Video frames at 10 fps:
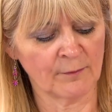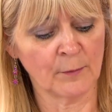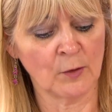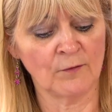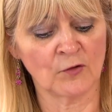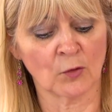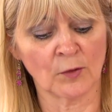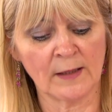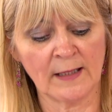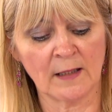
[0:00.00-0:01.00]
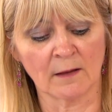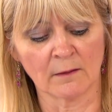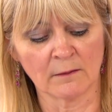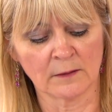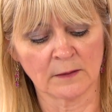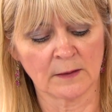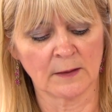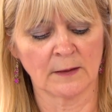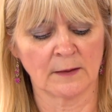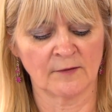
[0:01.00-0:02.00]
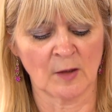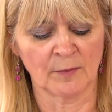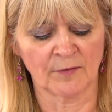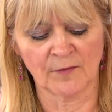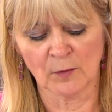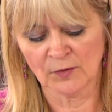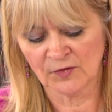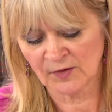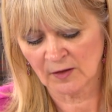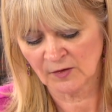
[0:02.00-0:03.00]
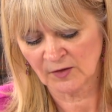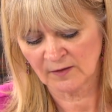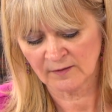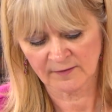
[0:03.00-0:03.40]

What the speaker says: have moved your needle, so before starting to